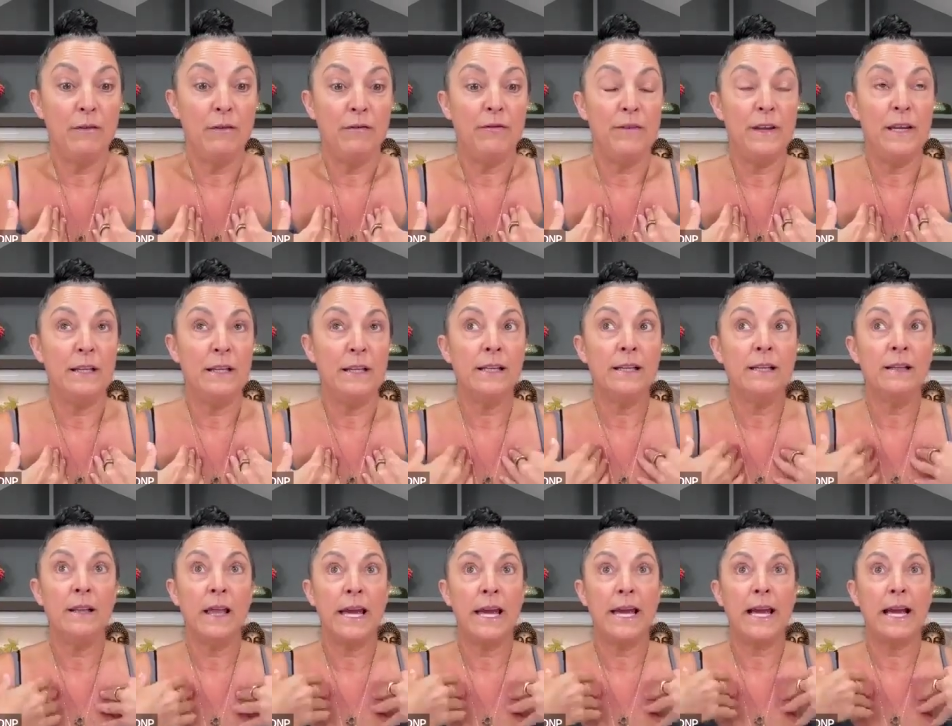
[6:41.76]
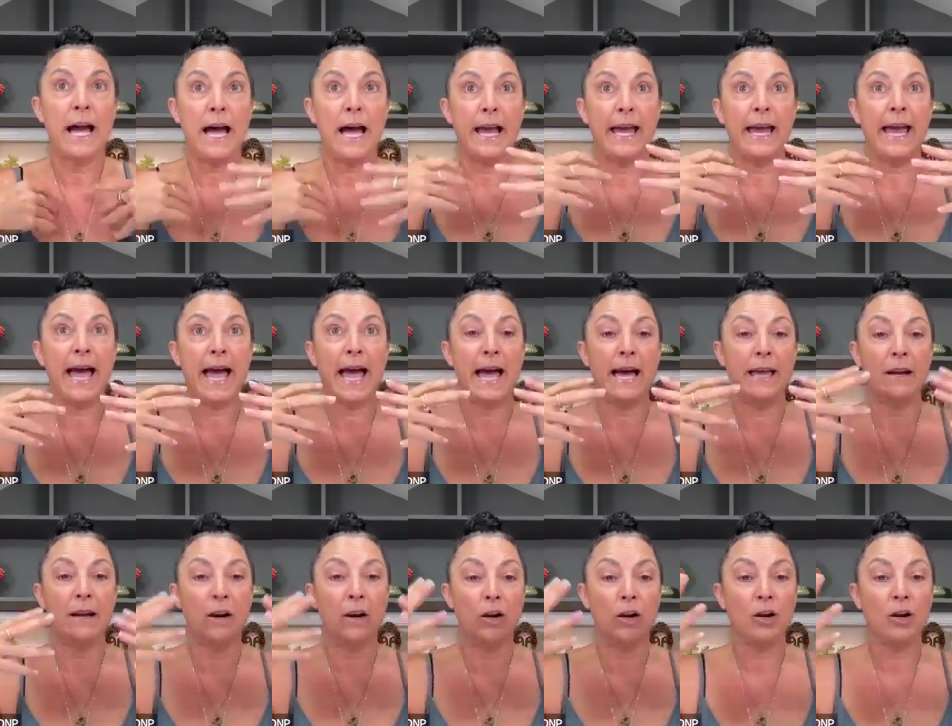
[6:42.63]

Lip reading: me feeling like I had